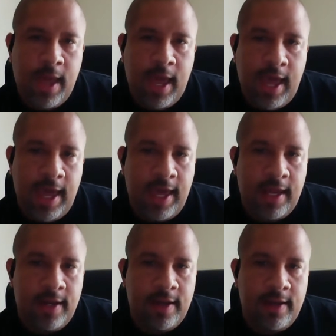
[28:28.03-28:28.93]

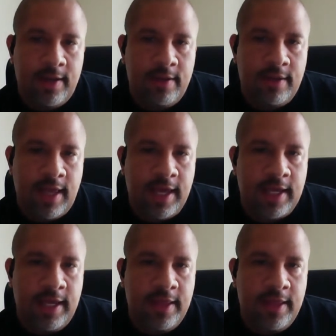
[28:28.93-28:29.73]
And they can